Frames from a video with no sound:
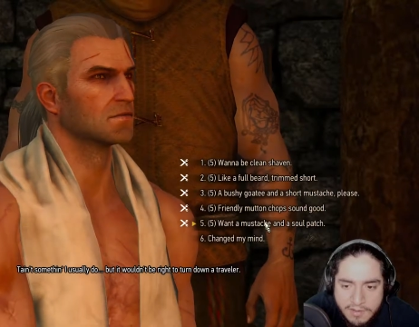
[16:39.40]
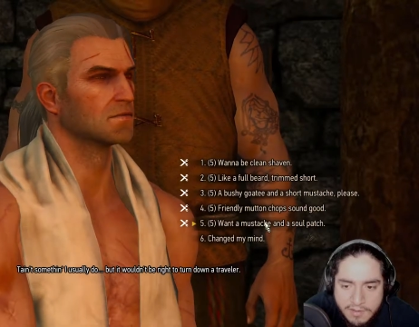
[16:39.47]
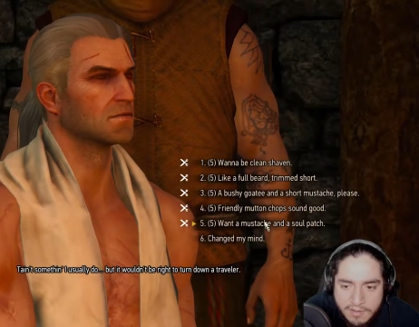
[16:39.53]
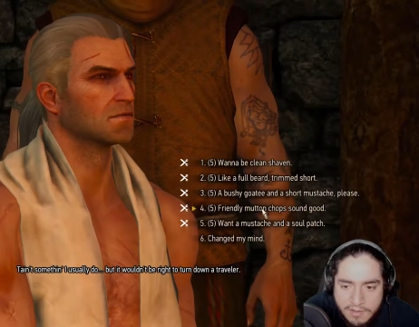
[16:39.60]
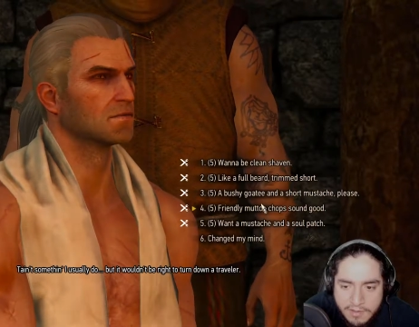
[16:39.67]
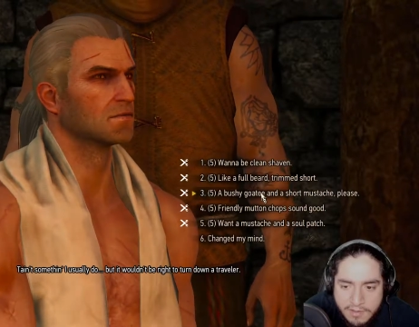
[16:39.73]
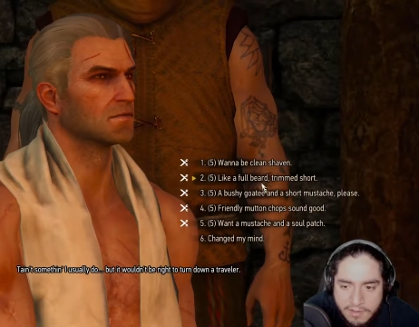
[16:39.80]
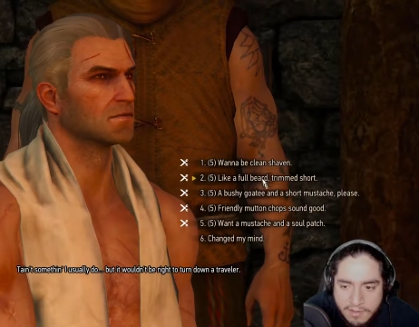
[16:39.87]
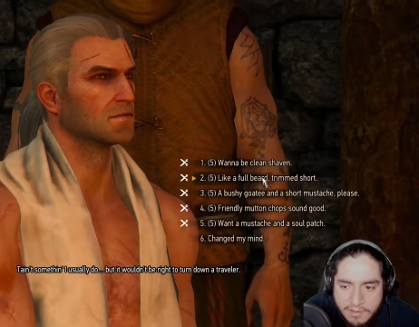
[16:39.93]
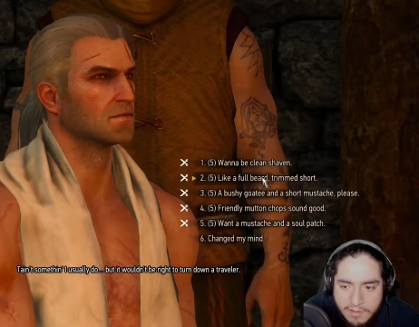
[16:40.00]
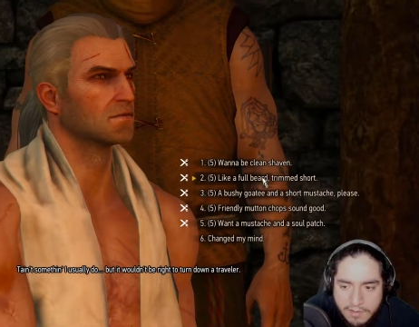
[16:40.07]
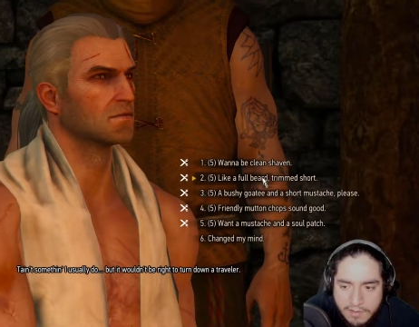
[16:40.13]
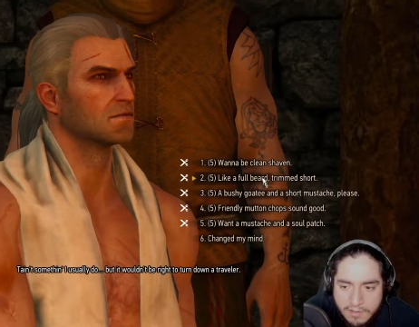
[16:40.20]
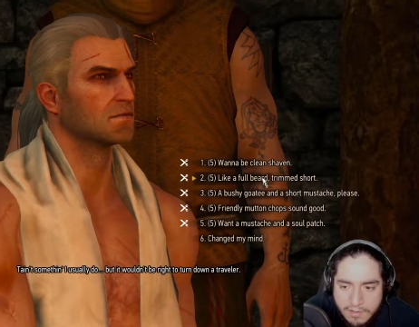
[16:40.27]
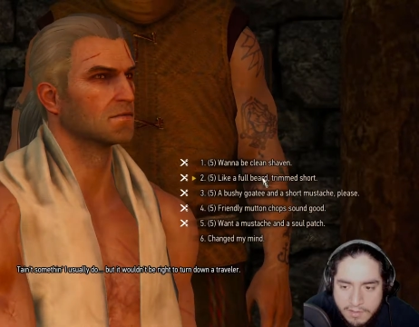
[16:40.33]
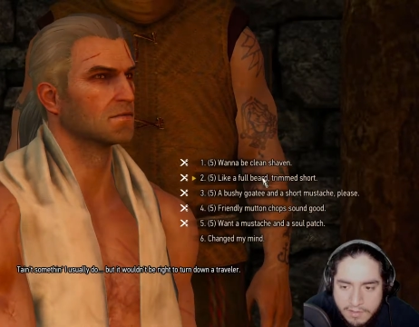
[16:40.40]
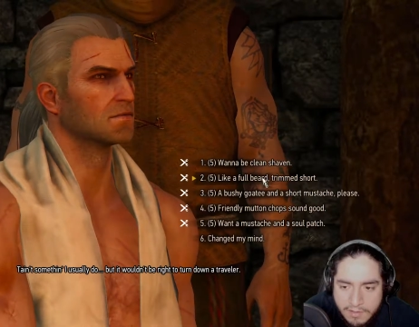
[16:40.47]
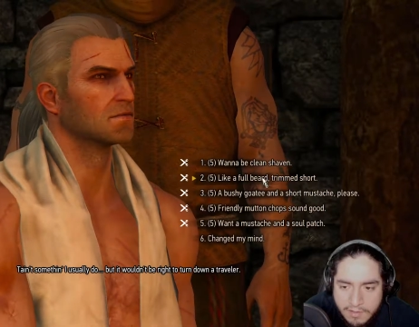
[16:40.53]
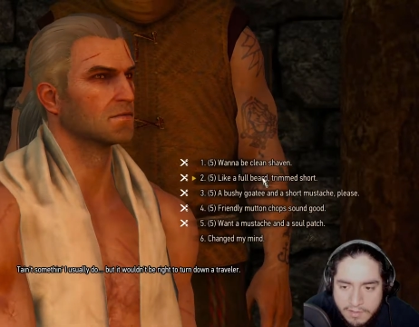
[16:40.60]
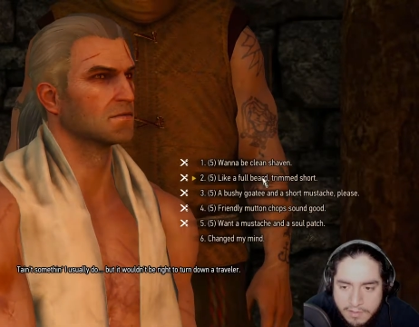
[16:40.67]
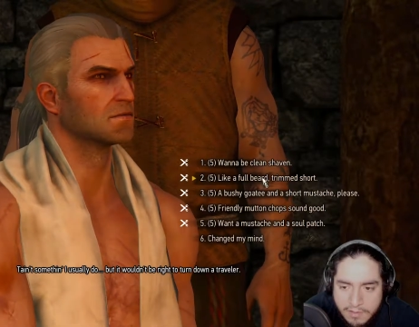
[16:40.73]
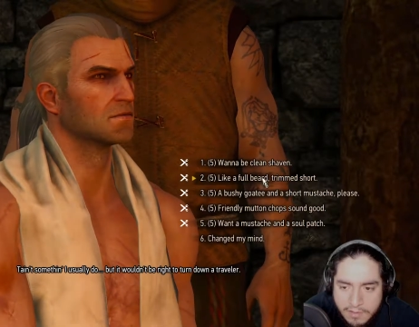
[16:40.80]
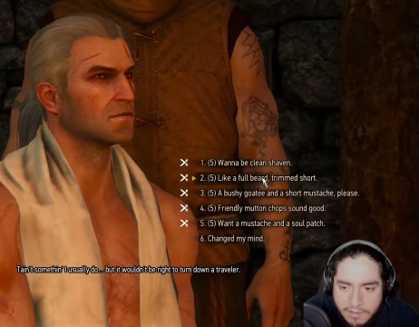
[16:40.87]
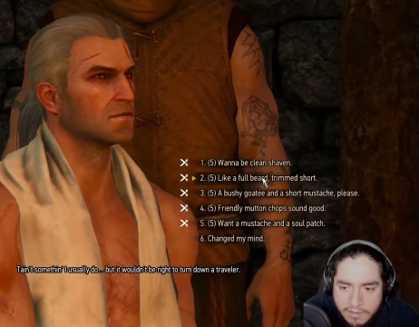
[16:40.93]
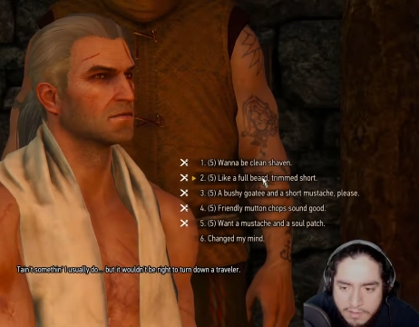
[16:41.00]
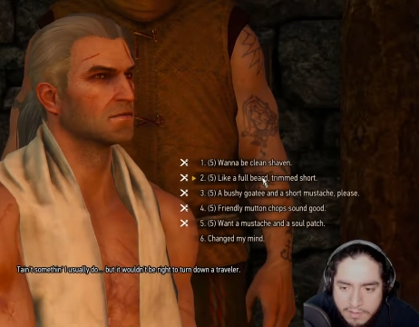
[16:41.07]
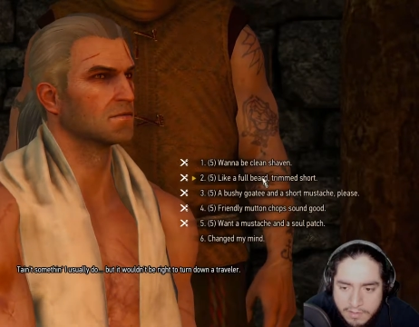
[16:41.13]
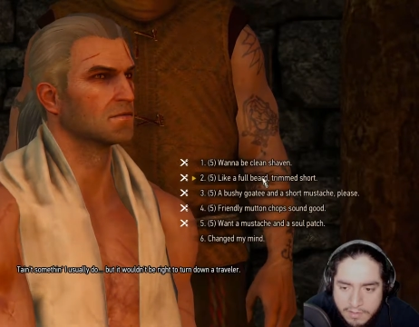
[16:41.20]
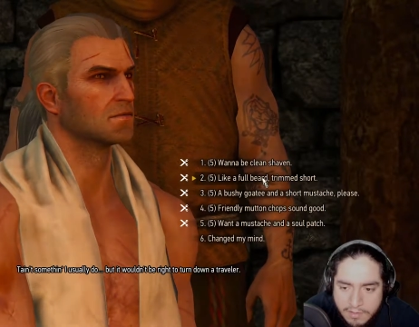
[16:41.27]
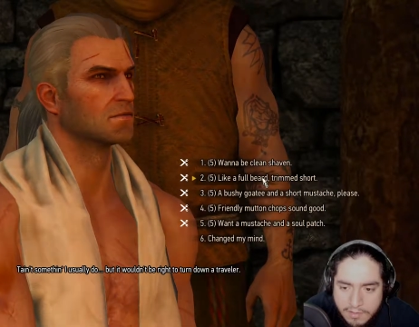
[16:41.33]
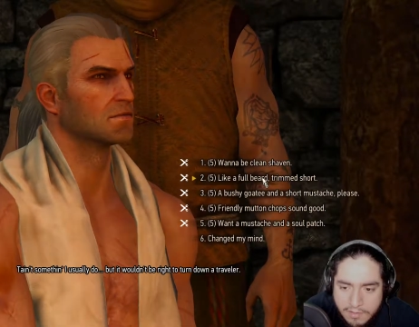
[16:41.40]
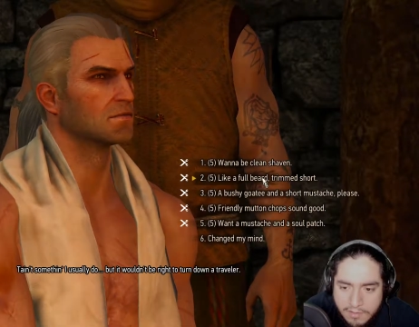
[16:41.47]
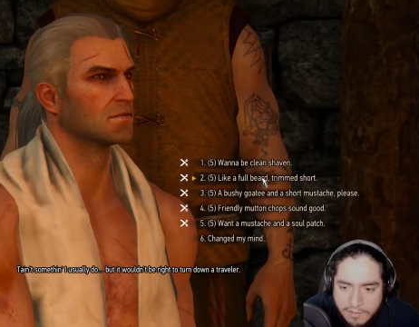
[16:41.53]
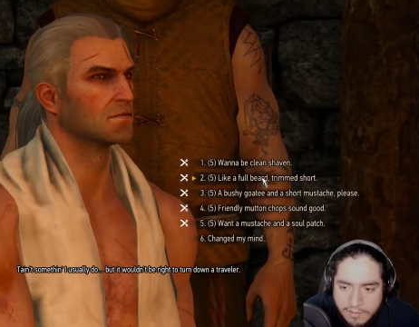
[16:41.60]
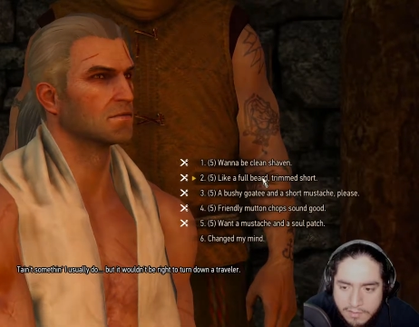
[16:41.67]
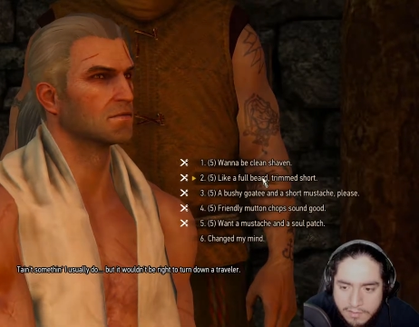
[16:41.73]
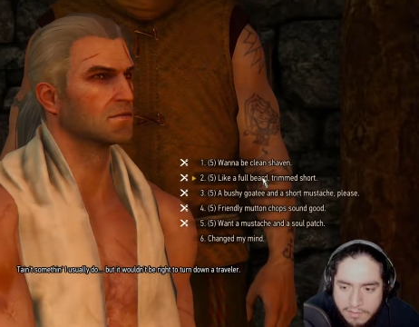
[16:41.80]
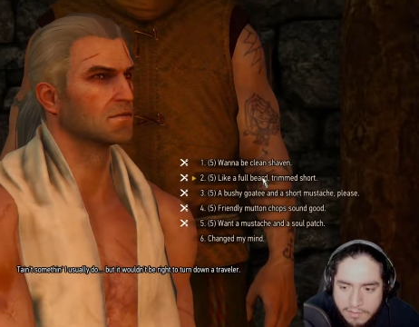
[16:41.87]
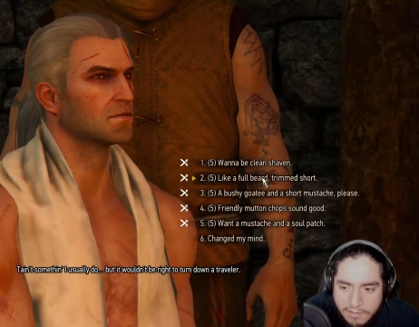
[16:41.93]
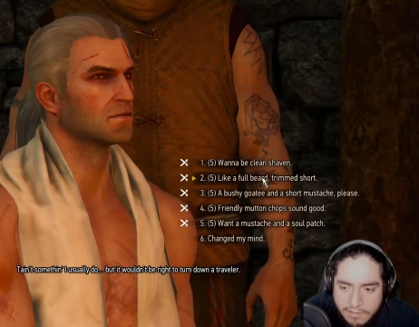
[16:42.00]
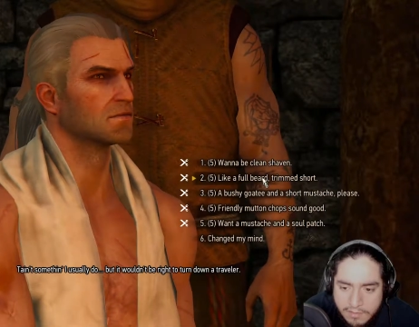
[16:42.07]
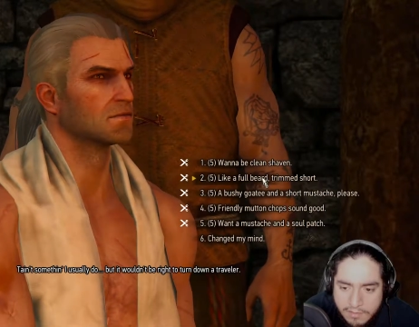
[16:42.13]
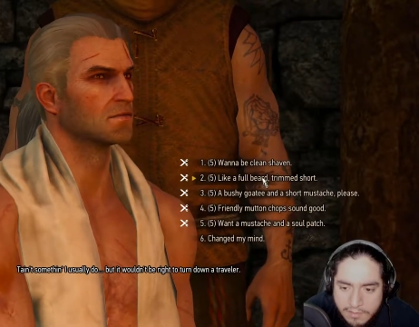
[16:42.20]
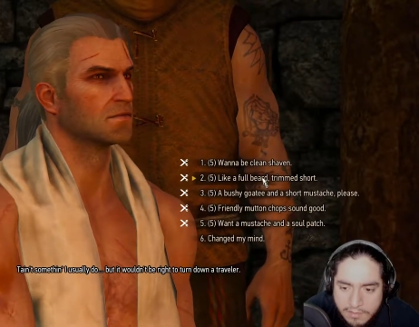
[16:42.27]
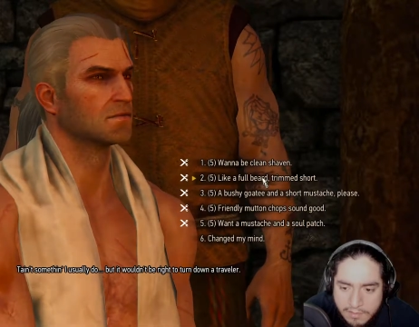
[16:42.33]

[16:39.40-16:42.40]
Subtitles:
(no one is talking)